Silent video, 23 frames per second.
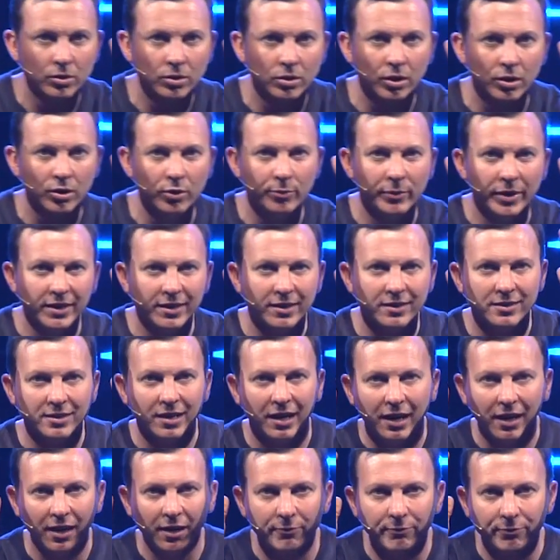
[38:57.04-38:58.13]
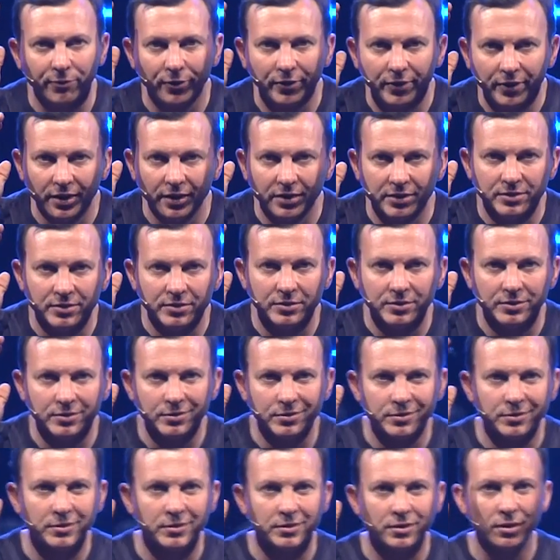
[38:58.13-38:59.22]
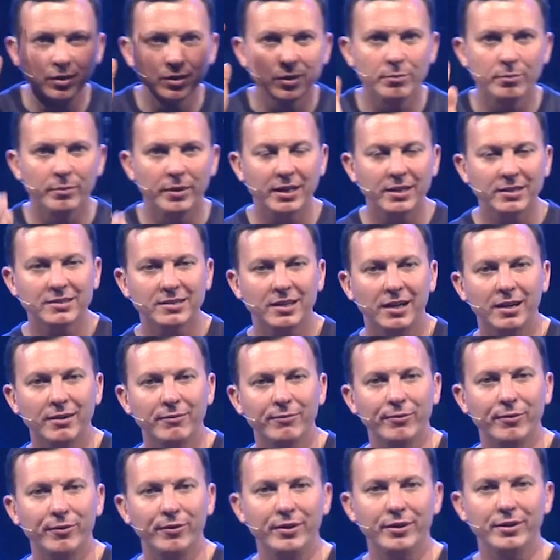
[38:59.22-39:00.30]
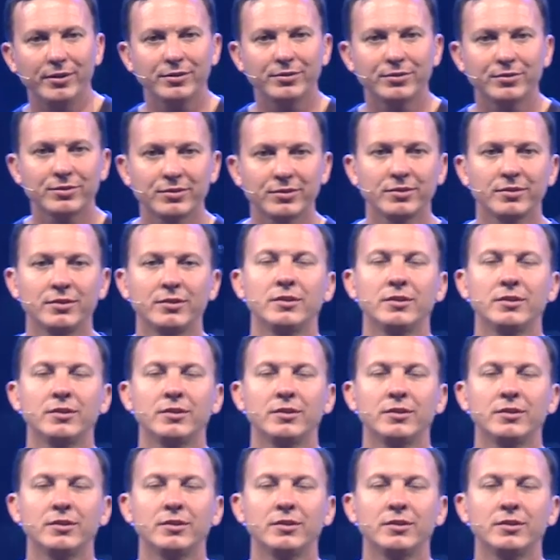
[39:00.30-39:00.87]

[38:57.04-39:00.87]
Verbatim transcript: Are you making time for this? Making time for this.